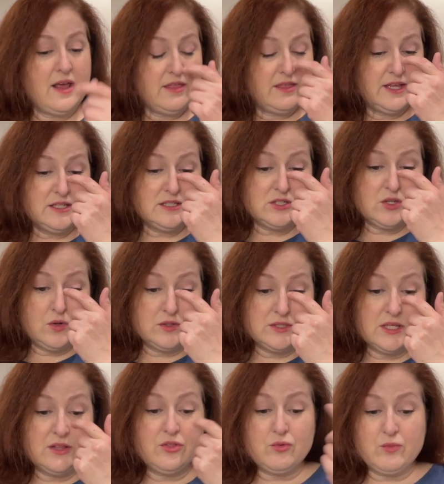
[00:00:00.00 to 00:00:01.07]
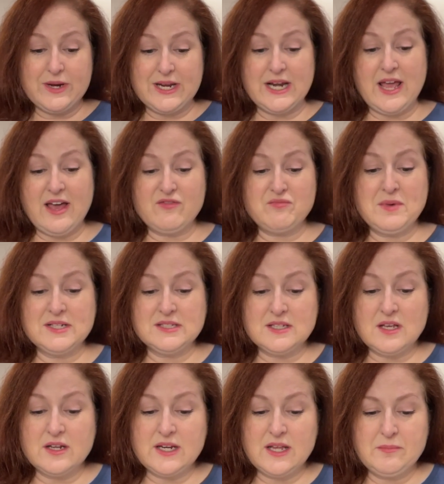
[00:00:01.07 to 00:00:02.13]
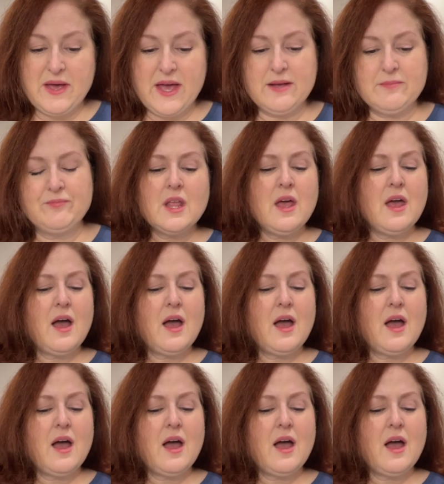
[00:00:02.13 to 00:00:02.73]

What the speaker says: These sold in 3.5 months on eBay.